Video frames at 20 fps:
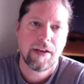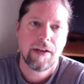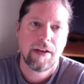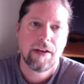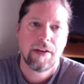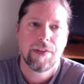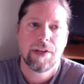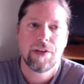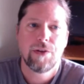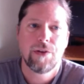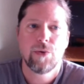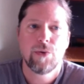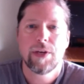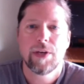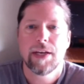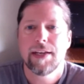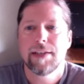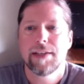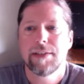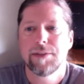that you
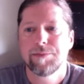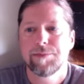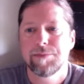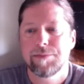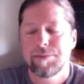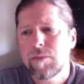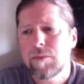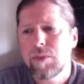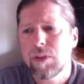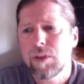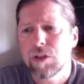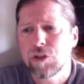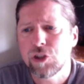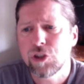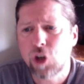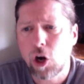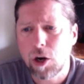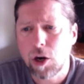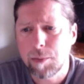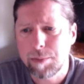can
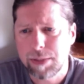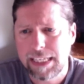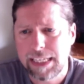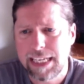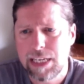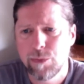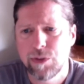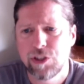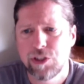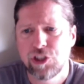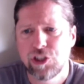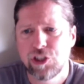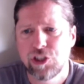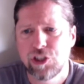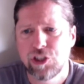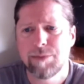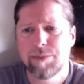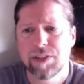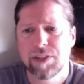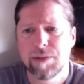start playing with
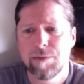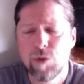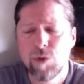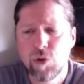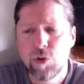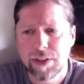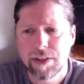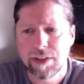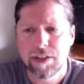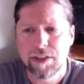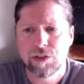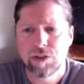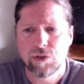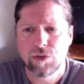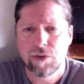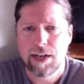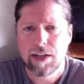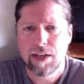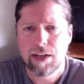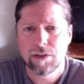shapes and moving things
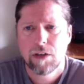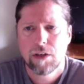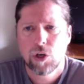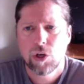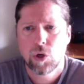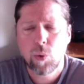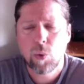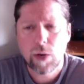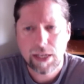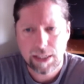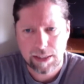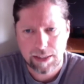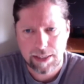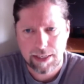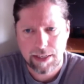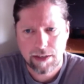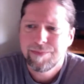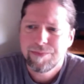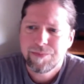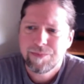around
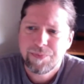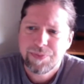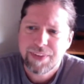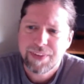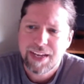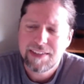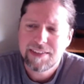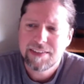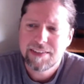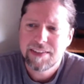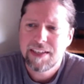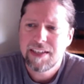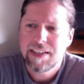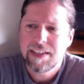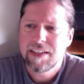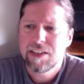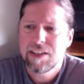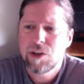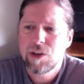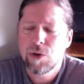quickly. I'd
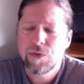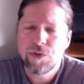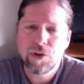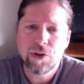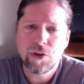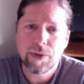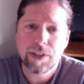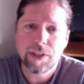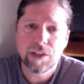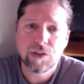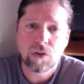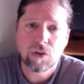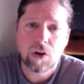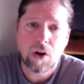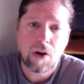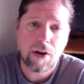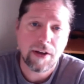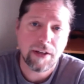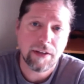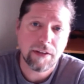say, if you're doing a
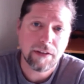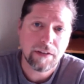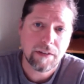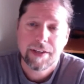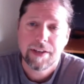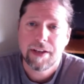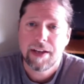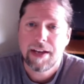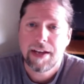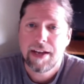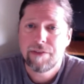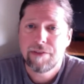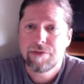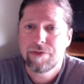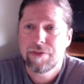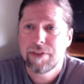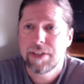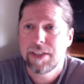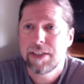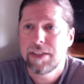drawing
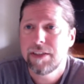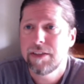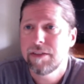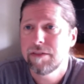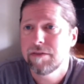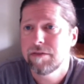every